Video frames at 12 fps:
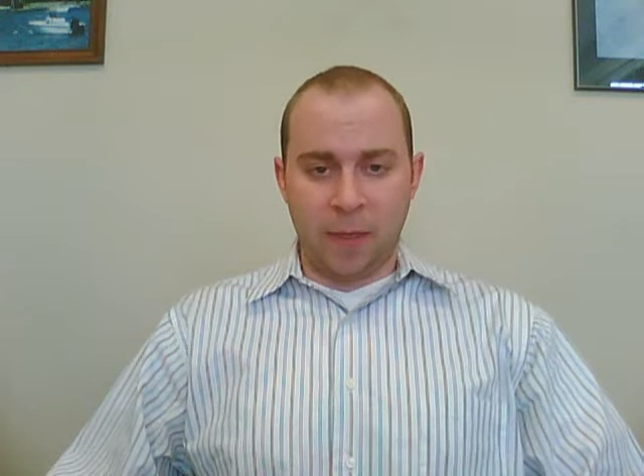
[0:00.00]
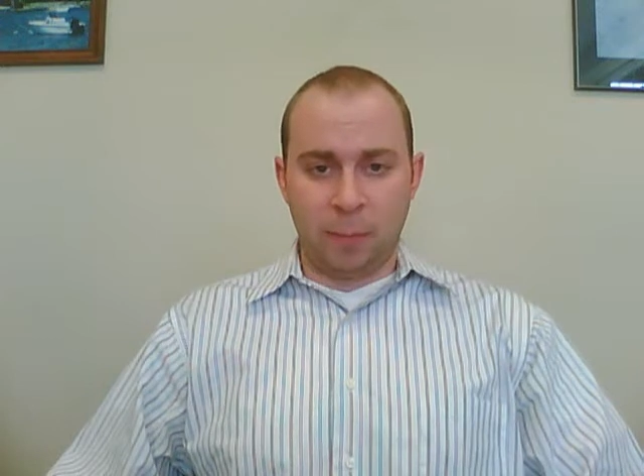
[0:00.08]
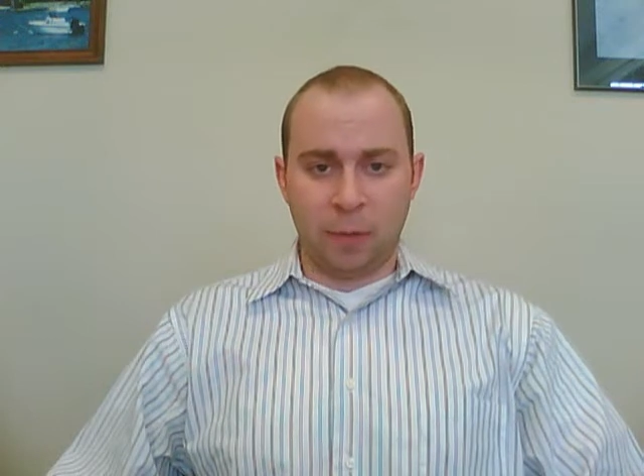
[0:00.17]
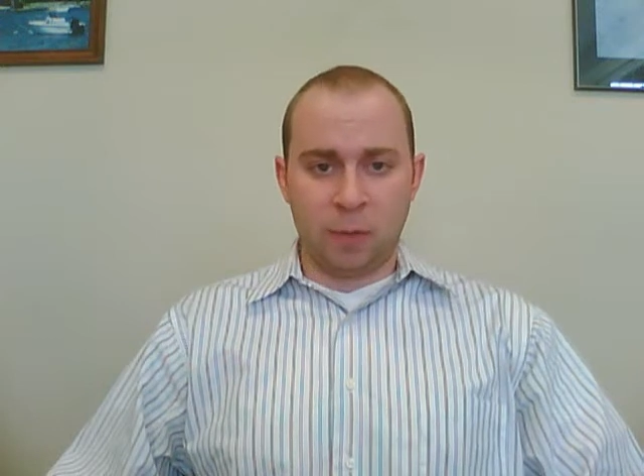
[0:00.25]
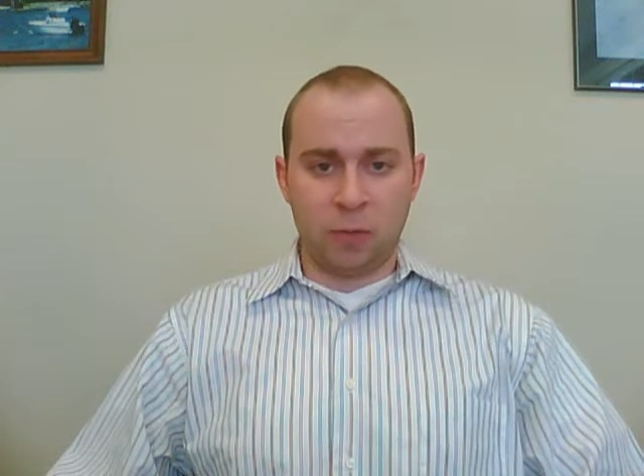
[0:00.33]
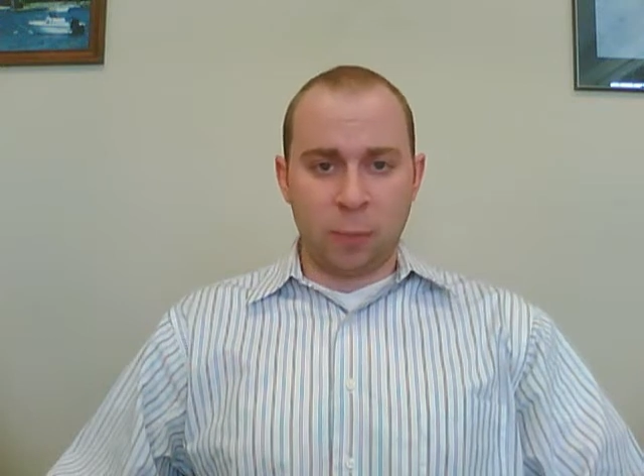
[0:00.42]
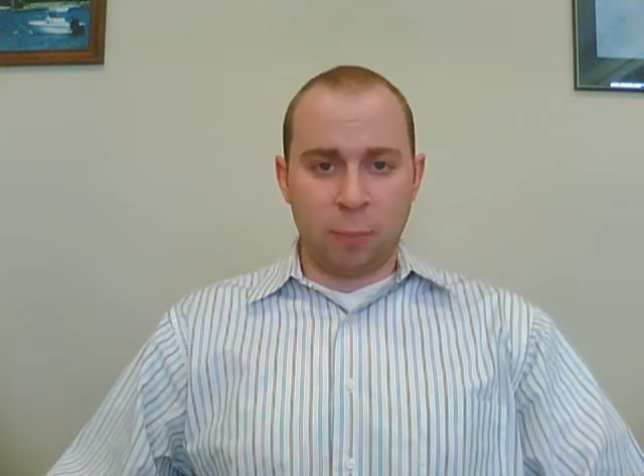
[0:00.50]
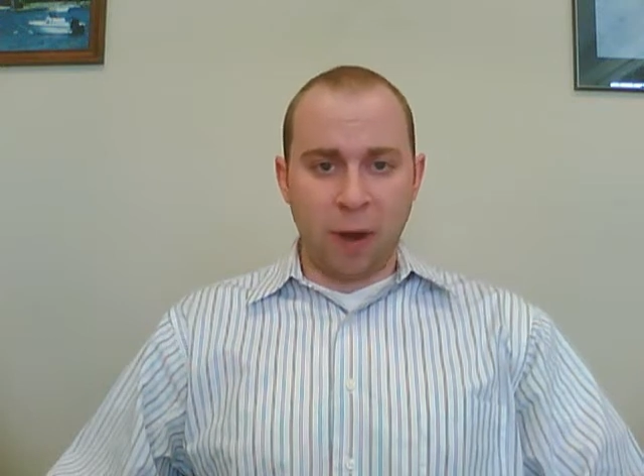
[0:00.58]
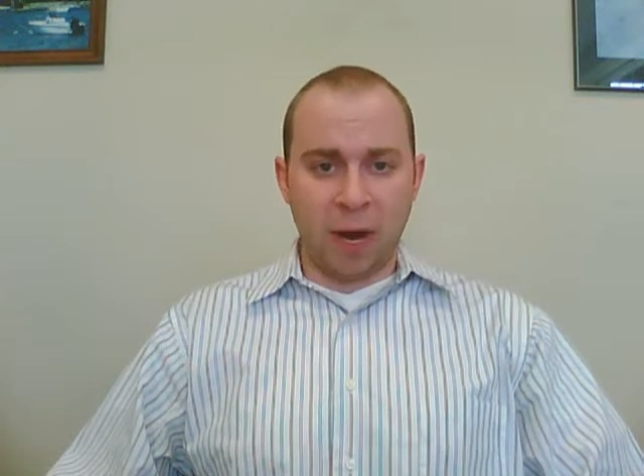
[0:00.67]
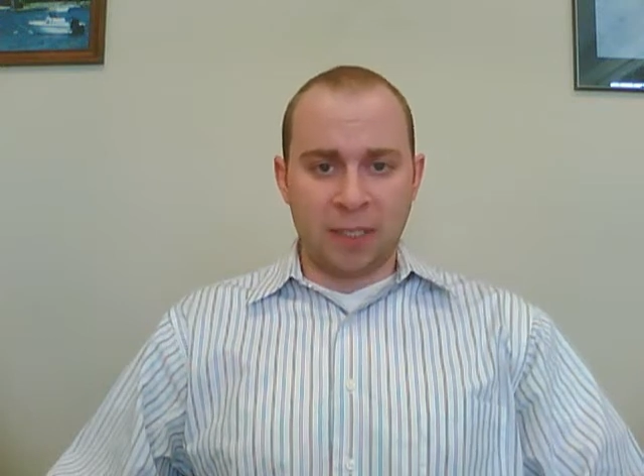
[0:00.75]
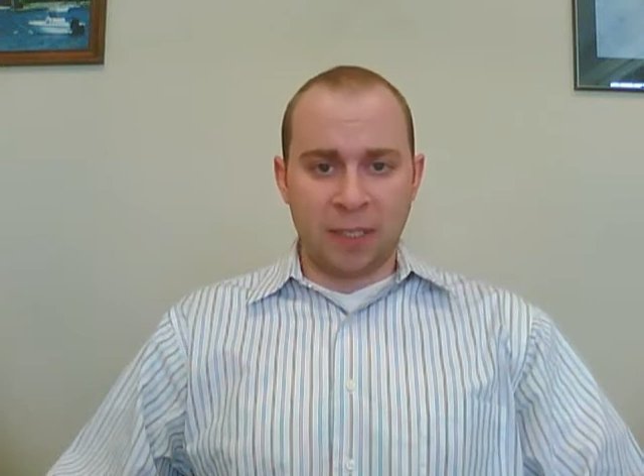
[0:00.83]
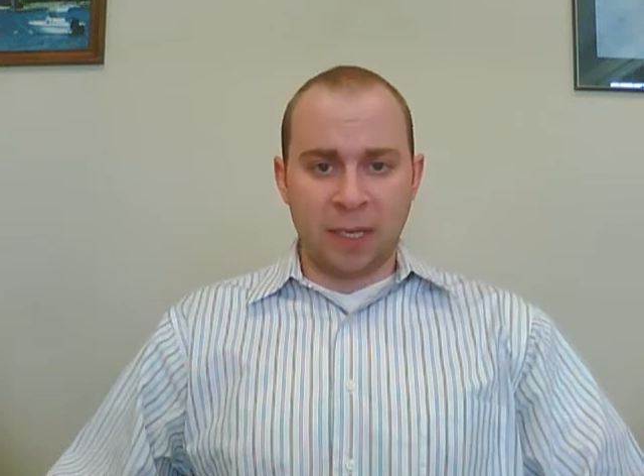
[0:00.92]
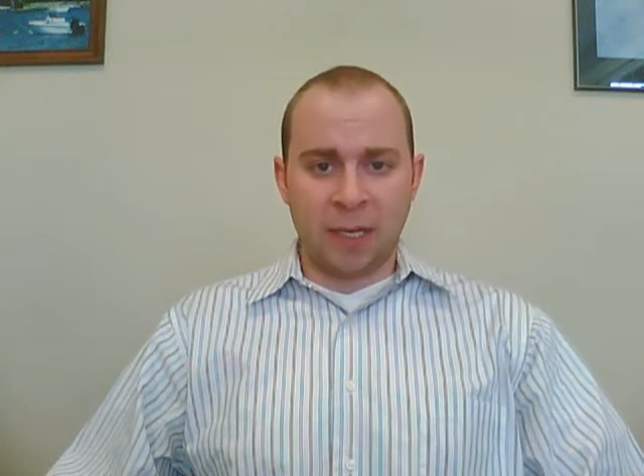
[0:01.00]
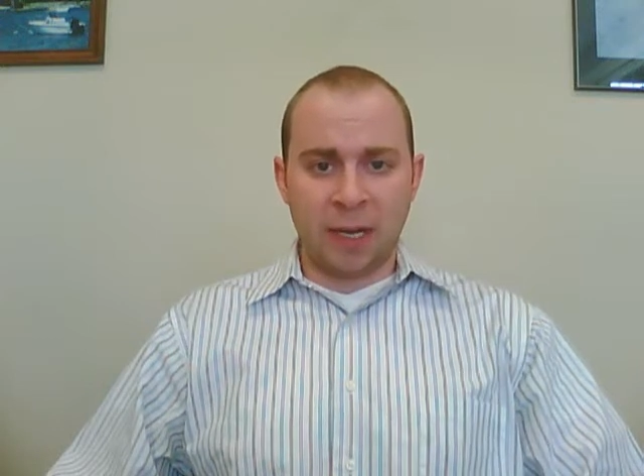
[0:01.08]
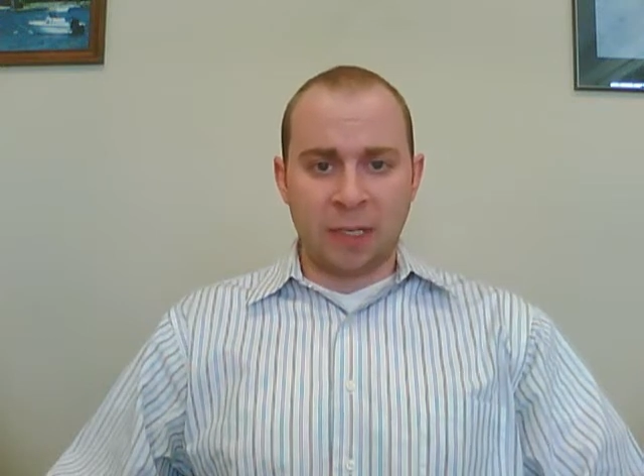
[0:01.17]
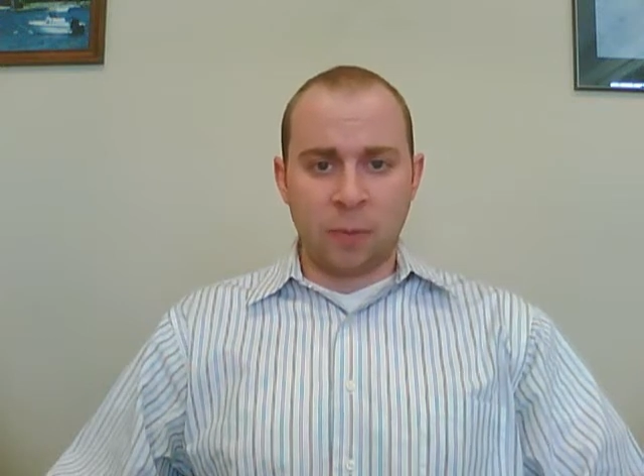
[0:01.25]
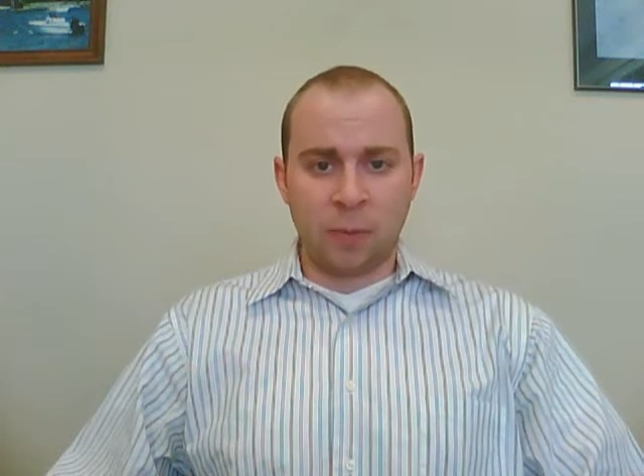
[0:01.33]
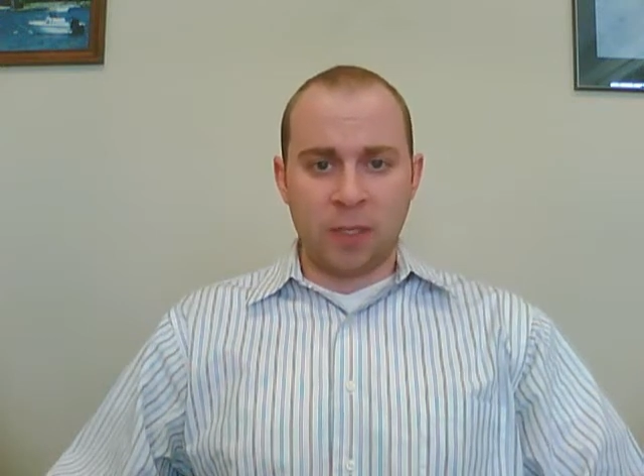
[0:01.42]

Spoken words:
The producer price index,